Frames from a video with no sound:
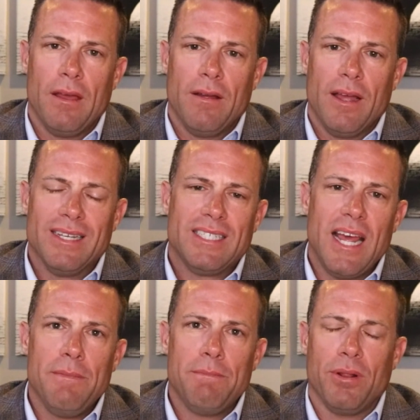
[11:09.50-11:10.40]

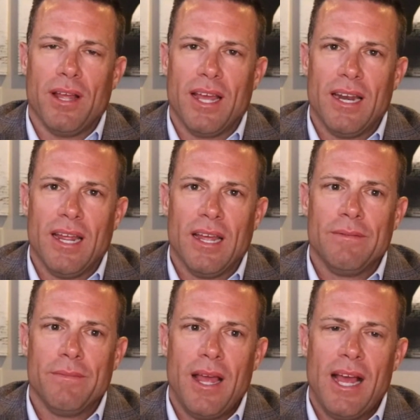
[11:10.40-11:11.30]
Estate
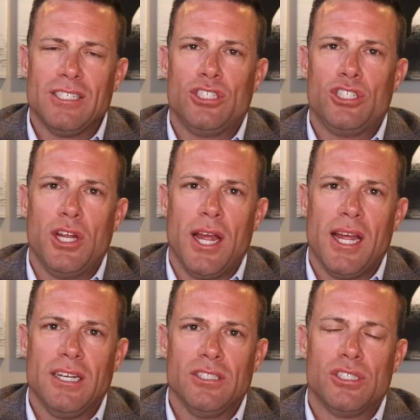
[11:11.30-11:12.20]
planning has
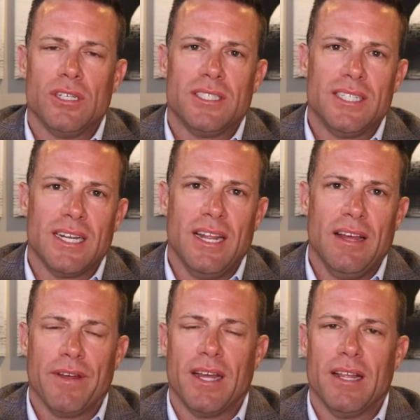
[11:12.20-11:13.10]
changed
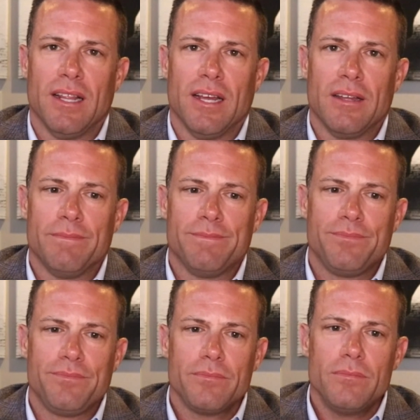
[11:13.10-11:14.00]
significantly.
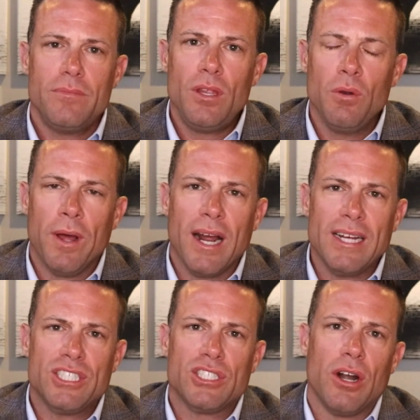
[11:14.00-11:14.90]
When I
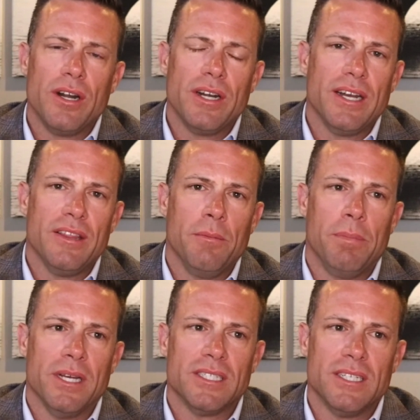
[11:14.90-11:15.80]
started in the
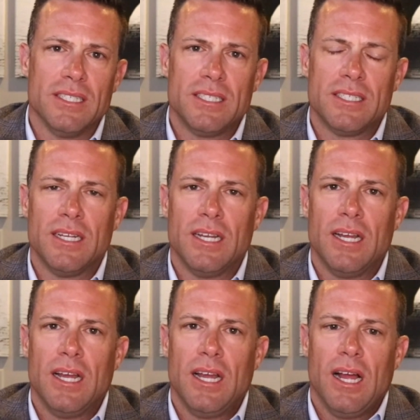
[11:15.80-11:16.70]
business,
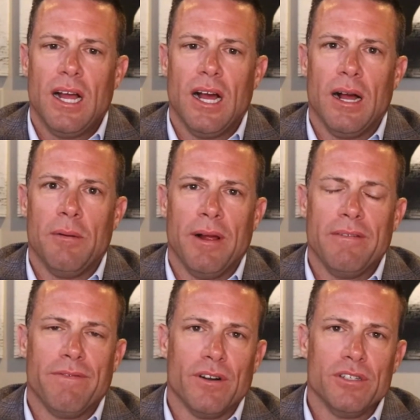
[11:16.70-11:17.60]
my
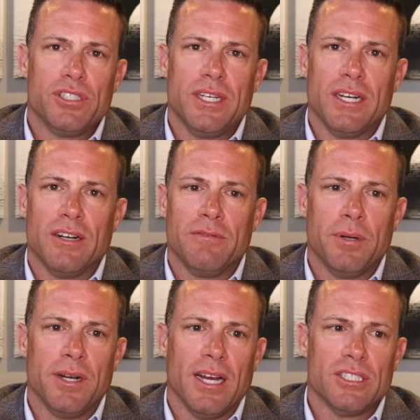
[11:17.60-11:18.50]
first year of
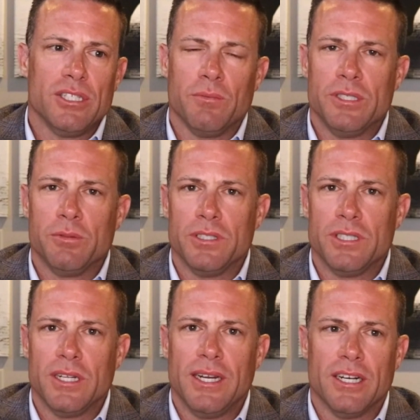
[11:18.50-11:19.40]
production, which
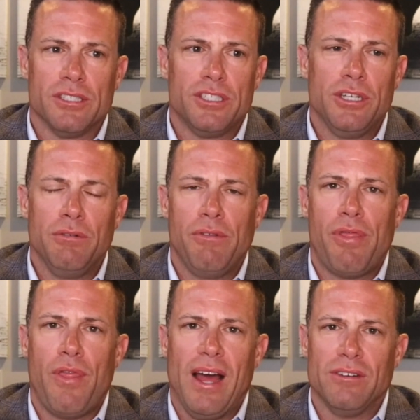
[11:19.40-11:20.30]
was year
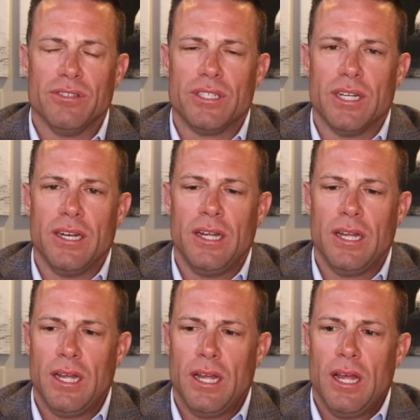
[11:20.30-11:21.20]
2000,
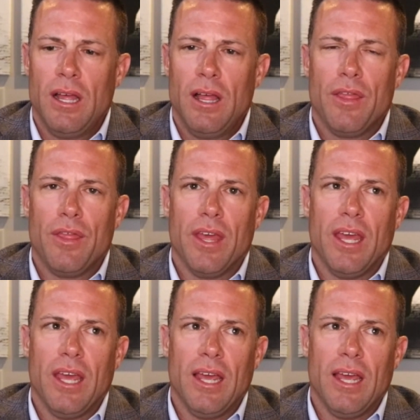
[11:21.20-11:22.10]

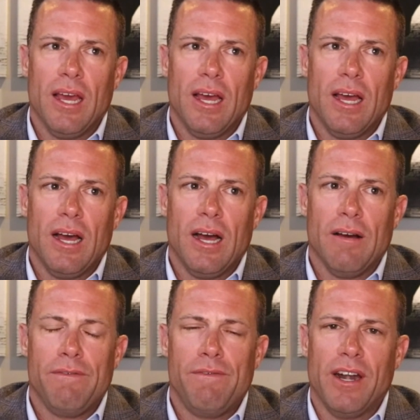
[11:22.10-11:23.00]
the
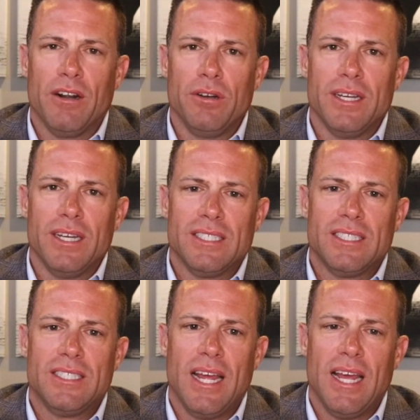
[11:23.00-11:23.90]
federal
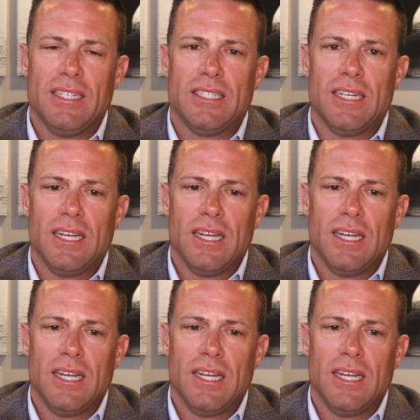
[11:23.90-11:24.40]
estate